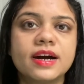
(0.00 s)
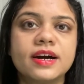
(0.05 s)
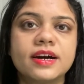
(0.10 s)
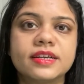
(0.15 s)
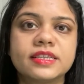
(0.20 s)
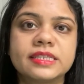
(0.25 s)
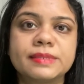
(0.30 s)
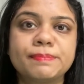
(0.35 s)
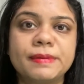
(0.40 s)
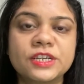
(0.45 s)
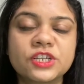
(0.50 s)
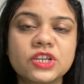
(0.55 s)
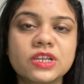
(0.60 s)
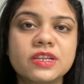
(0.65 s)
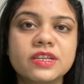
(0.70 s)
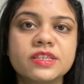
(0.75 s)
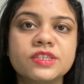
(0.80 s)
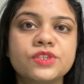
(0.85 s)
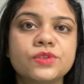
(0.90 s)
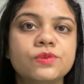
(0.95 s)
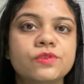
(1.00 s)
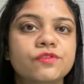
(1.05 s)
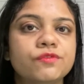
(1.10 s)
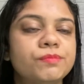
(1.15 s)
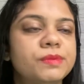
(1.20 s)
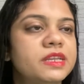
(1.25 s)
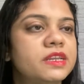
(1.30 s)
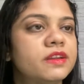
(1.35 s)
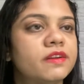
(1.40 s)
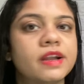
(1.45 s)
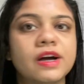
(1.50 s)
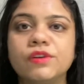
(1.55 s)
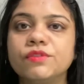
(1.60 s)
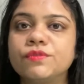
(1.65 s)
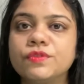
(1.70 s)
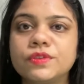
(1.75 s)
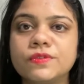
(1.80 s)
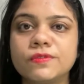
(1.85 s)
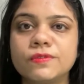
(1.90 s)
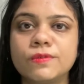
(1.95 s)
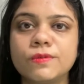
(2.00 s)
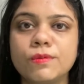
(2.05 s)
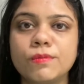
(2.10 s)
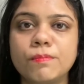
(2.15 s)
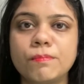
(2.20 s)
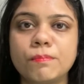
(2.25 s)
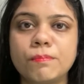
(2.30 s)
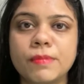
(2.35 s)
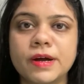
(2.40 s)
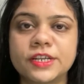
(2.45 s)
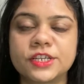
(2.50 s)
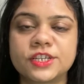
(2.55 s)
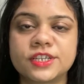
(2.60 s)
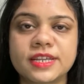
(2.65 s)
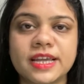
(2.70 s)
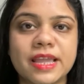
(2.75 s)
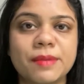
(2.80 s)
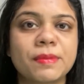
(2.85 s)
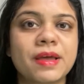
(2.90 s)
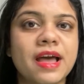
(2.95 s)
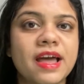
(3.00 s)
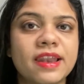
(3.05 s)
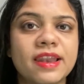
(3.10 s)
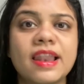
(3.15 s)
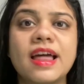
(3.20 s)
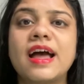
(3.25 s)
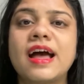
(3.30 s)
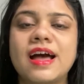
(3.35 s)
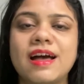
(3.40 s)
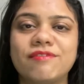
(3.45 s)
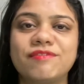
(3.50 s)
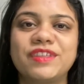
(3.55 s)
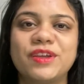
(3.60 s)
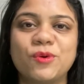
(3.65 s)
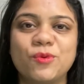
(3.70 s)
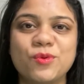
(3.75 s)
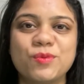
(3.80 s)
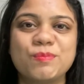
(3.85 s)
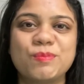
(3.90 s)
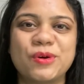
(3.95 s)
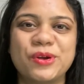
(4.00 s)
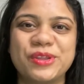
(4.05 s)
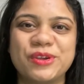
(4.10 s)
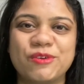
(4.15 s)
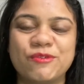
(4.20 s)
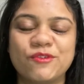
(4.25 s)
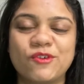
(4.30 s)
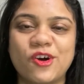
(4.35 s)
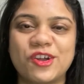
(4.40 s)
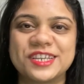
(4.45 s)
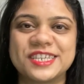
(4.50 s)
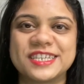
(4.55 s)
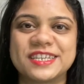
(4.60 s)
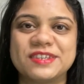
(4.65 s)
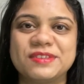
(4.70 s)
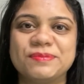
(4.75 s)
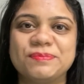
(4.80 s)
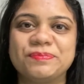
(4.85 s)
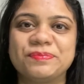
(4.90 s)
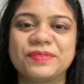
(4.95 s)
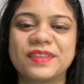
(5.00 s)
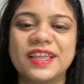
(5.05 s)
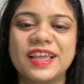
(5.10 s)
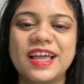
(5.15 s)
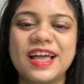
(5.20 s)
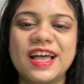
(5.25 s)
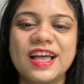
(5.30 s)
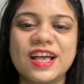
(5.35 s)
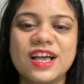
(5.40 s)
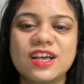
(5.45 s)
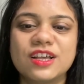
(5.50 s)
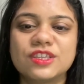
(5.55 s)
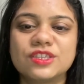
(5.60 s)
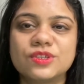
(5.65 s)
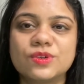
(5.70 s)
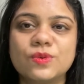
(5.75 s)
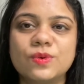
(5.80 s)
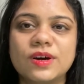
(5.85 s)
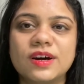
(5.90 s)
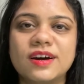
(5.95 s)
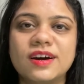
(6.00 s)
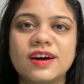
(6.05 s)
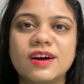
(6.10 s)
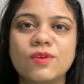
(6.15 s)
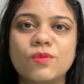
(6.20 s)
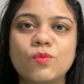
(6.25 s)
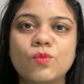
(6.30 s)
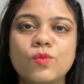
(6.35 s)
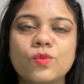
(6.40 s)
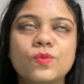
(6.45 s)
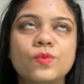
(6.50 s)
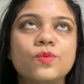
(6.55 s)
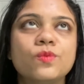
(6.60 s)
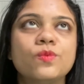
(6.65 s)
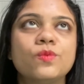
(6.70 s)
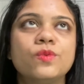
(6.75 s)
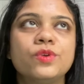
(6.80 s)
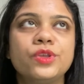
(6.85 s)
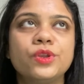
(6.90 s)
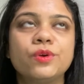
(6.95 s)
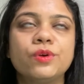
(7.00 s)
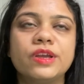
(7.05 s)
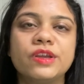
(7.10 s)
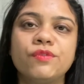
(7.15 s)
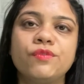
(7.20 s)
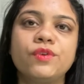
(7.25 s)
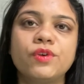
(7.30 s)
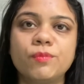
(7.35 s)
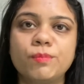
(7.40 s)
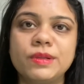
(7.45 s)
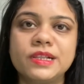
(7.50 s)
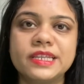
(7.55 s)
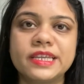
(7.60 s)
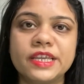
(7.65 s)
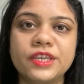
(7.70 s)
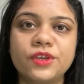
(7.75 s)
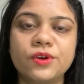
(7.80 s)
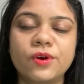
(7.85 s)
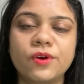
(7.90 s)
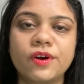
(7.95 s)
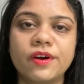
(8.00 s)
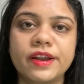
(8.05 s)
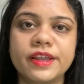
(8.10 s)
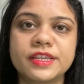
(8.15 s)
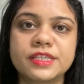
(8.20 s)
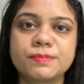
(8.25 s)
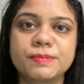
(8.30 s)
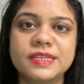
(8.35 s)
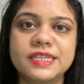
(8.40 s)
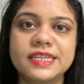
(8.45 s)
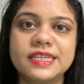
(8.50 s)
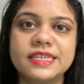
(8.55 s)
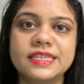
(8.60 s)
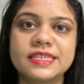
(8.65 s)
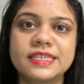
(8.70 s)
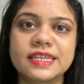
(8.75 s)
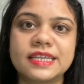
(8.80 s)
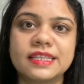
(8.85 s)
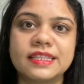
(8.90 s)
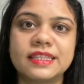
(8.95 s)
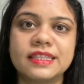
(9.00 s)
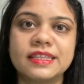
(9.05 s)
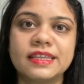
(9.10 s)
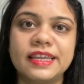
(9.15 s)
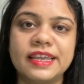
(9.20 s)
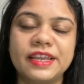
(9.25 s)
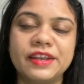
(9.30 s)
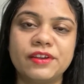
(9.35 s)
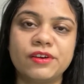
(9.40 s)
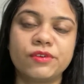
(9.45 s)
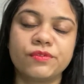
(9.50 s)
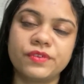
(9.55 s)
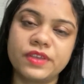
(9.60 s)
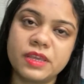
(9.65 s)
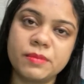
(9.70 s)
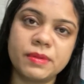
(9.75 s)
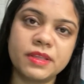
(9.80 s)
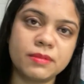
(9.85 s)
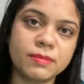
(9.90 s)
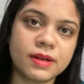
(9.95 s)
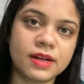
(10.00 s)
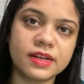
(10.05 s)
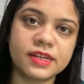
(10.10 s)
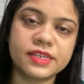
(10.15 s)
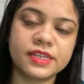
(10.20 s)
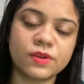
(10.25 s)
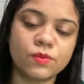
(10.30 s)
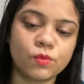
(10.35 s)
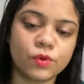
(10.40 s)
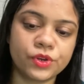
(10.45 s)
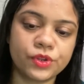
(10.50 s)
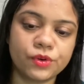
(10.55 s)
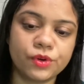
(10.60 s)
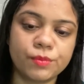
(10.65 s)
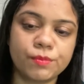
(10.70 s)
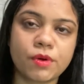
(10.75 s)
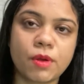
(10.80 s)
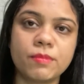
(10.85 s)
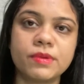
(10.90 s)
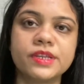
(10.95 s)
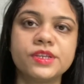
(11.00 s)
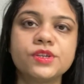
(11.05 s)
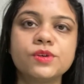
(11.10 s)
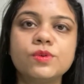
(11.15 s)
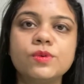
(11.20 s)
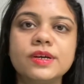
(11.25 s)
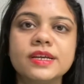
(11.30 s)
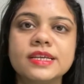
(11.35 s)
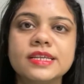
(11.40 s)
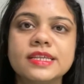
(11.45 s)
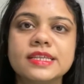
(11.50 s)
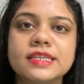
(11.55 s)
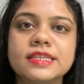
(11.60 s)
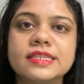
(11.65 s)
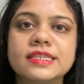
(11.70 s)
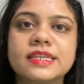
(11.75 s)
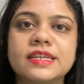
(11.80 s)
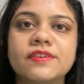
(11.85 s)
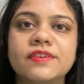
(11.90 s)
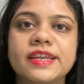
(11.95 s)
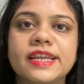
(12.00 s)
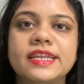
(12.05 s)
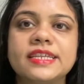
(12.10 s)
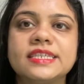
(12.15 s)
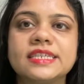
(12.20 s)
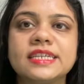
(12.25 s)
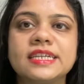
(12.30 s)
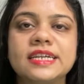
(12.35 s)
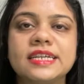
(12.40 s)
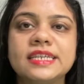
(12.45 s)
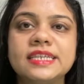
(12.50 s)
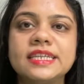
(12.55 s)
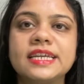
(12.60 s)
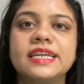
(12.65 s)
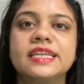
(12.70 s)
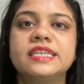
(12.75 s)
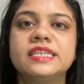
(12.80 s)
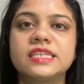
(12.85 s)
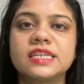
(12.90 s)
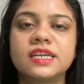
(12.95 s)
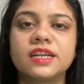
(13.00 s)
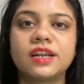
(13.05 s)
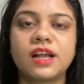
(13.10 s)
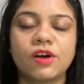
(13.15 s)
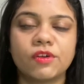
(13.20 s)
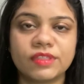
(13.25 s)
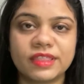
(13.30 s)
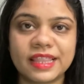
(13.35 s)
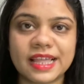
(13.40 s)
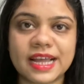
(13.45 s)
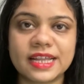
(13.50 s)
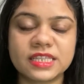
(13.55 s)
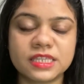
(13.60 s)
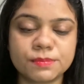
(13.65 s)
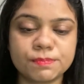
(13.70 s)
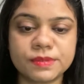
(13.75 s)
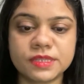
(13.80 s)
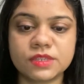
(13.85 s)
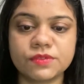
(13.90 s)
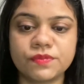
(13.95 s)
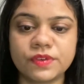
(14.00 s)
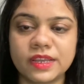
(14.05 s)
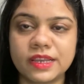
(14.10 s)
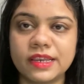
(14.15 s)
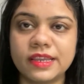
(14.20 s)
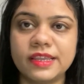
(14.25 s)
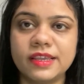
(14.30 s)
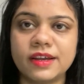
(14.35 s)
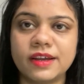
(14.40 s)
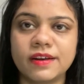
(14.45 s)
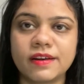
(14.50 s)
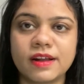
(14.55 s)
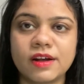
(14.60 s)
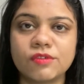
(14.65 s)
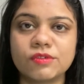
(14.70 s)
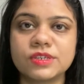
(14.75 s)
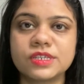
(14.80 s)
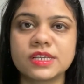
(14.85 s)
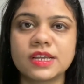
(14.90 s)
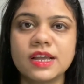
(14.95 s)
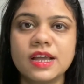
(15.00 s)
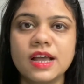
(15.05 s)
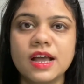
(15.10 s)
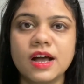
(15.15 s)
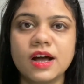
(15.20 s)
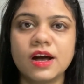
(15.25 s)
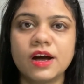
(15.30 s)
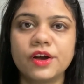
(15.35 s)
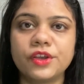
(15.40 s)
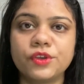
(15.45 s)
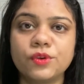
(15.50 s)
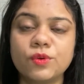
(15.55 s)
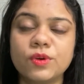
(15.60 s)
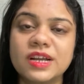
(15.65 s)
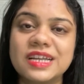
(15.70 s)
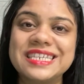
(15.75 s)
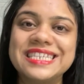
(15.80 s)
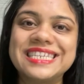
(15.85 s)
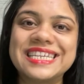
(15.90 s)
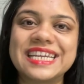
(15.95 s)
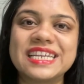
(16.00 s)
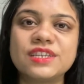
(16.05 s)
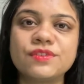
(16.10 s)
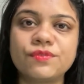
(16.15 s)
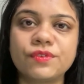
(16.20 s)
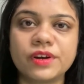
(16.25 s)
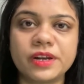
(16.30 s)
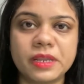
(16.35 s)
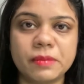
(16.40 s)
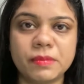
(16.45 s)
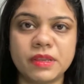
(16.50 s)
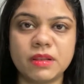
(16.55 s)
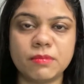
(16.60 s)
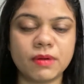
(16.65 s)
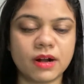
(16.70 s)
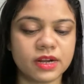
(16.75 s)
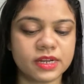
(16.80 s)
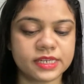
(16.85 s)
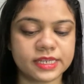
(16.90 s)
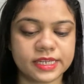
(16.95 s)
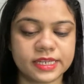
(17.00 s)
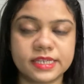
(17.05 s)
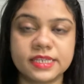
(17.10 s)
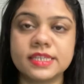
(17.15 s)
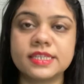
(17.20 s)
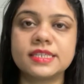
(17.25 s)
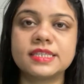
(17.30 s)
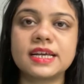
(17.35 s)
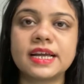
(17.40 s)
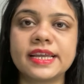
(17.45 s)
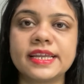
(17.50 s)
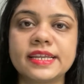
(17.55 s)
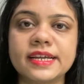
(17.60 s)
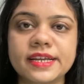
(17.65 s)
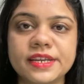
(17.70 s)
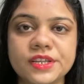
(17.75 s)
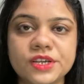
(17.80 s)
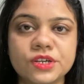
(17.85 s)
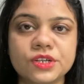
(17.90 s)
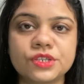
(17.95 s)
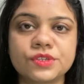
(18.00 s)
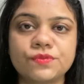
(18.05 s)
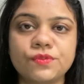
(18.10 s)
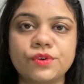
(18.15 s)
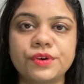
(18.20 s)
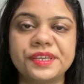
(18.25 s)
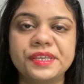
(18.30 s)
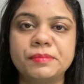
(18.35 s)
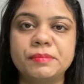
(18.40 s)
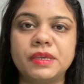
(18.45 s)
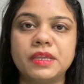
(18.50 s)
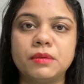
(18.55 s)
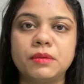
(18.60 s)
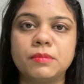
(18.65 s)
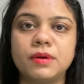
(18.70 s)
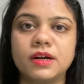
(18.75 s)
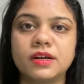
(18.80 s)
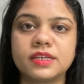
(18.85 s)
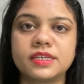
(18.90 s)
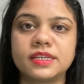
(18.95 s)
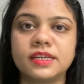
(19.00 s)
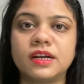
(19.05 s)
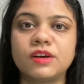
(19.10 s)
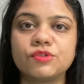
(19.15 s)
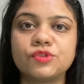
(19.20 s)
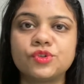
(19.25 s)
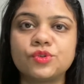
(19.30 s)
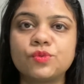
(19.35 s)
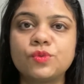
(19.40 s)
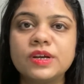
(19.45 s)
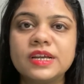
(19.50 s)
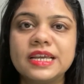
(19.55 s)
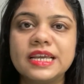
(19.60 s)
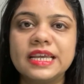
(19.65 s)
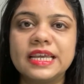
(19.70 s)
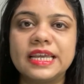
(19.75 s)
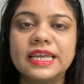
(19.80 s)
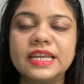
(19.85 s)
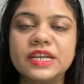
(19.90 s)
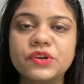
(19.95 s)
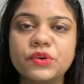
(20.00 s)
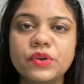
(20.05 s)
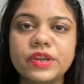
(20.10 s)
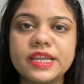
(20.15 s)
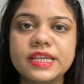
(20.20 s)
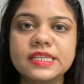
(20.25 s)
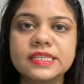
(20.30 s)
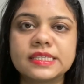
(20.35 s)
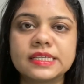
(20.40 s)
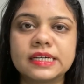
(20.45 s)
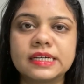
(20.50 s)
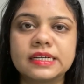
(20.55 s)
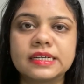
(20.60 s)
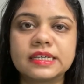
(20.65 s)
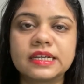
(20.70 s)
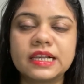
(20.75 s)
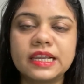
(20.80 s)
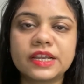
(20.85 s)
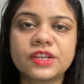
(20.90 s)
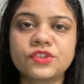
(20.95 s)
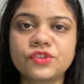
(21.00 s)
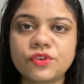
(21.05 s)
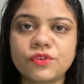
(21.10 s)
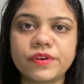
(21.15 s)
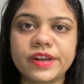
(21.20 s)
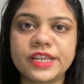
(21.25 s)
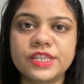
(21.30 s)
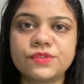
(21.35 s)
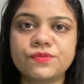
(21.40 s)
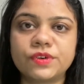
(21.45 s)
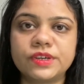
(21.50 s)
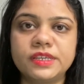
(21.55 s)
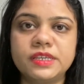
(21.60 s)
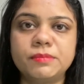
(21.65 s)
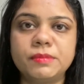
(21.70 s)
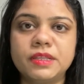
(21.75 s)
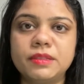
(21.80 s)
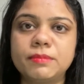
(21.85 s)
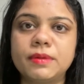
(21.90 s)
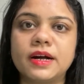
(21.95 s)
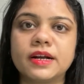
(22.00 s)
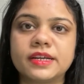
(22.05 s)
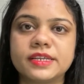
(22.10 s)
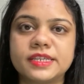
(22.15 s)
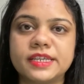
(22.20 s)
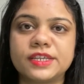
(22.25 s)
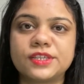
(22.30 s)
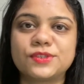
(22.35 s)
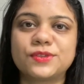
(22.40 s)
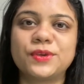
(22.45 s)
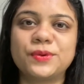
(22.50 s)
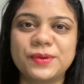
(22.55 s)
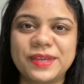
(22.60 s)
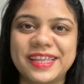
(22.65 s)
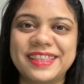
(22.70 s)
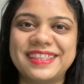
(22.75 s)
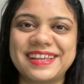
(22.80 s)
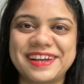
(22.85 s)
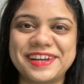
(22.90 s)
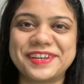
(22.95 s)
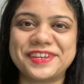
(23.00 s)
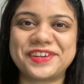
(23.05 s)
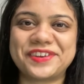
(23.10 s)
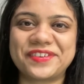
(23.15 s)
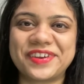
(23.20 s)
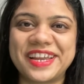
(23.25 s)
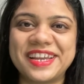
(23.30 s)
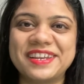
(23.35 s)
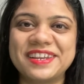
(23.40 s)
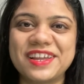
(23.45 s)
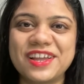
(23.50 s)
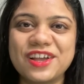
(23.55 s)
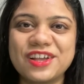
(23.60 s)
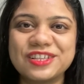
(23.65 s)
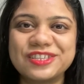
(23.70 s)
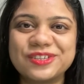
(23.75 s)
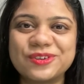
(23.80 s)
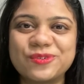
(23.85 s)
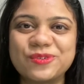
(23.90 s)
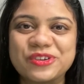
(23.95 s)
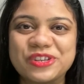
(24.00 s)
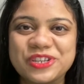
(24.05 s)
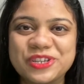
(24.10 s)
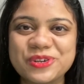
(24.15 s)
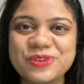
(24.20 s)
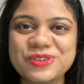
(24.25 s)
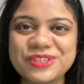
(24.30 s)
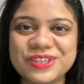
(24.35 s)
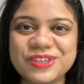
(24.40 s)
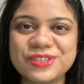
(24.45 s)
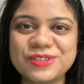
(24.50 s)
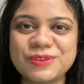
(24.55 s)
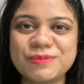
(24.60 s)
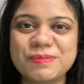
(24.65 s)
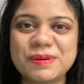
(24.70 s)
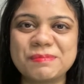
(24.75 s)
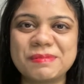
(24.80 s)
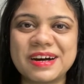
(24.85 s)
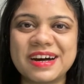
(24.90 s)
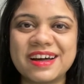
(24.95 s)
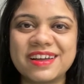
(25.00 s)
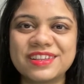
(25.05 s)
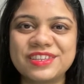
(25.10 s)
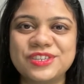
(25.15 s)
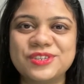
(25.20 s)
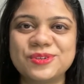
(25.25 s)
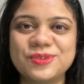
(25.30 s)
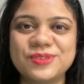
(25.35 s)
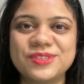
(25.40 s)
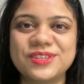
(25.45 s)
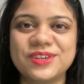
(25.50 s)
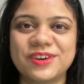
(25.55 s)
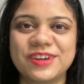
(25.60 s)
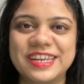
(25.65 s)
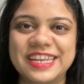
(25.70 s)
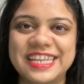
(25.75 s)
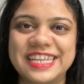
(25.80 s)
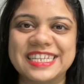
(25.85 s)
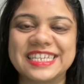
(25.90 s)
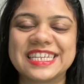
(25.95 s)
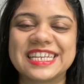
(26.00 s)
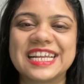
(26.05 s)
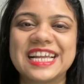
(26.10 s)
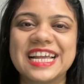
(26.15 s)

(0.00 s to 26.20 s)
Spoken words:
specialists who've been around for so much time and have their own body of content. So, if you're building your expertise in the area of email marketing, what you could probably do is create content around that, specifically around, content for email marketing, design ideas for email marketing, how to increase click-through rates for email marketing. So you get the idea, right? So choose your superpower, choose your niche.